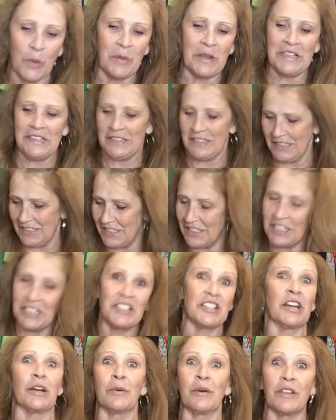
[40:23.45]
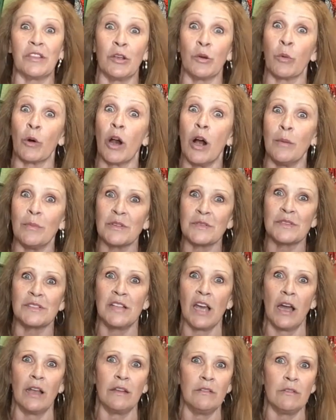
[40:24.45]
pieces to share with you. We're
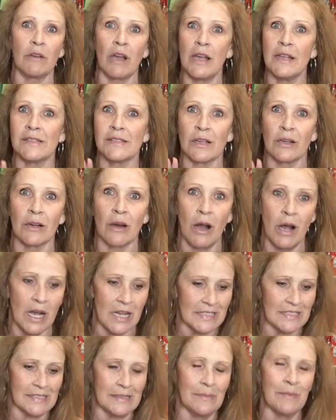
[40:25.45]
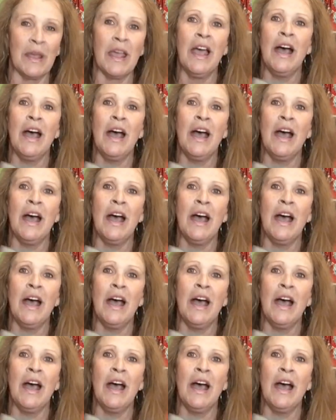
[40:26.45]
almost done. You guys are awesome.